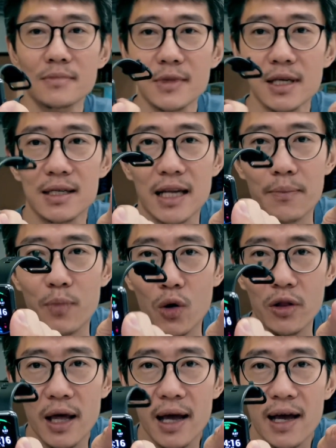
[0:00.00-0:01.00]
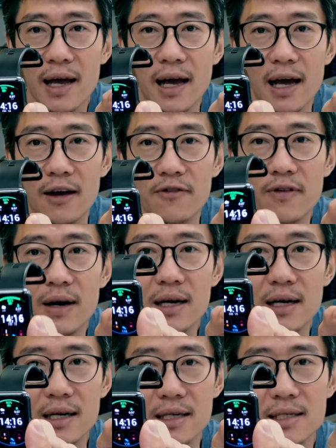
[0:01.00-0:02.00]
They both have
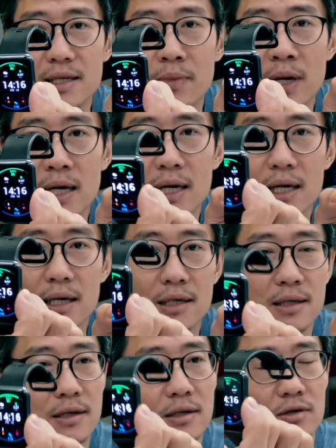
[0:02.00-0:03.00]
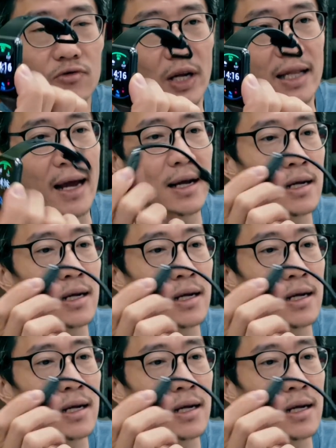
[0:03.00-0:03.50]
similar rectangular